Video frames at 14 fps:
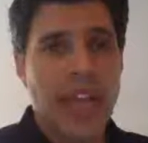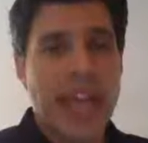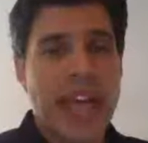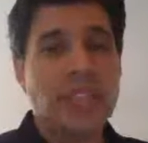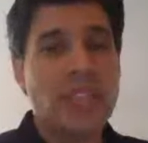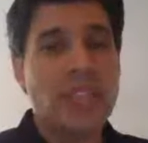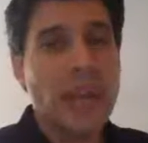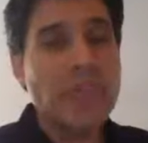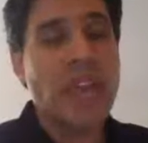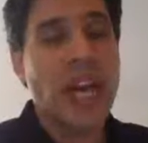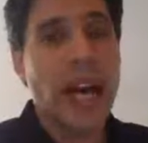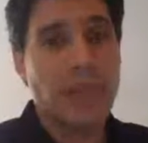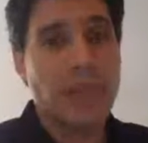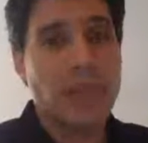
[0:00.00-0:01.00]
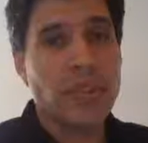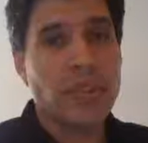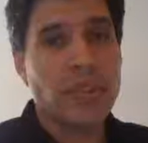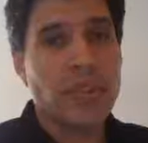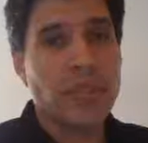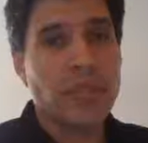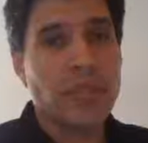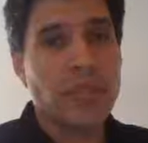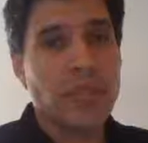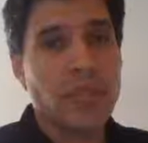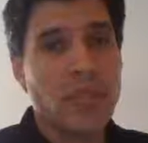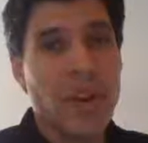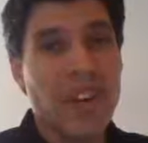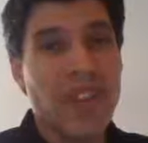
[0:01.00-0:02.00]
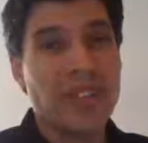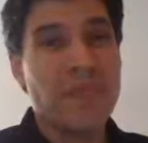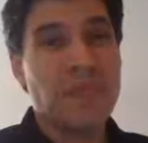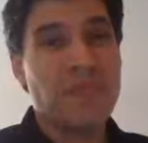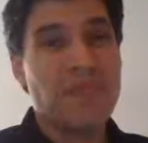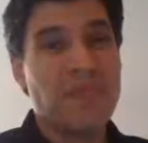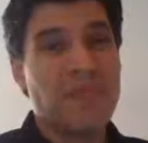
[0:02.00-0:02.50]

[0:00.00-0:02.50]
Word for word: And sometimes, whereas